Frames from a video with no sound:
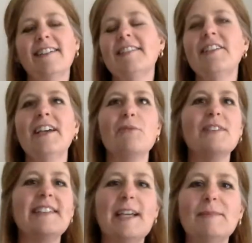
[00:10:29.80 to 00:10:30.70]
So yeah,
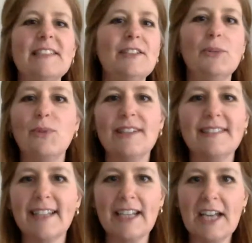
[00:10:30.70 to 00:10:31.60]
what's the absolute
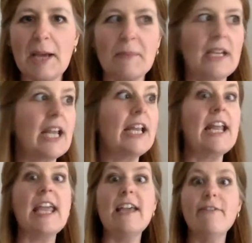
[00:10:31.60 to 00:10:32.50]
worst that can happen? And
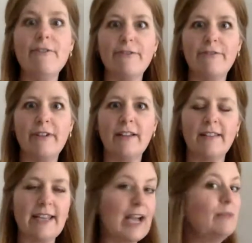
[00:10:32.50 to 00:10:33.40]
if
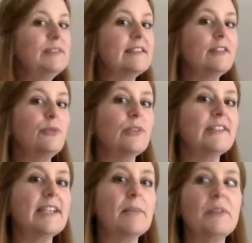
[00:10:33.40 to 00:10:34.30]
the absolute
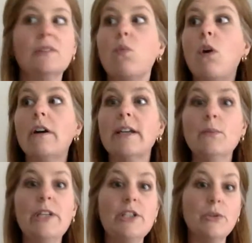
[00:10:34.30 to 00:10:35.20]
worst happens, what can
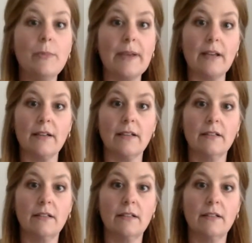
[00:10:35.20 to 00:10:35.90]
we do about it?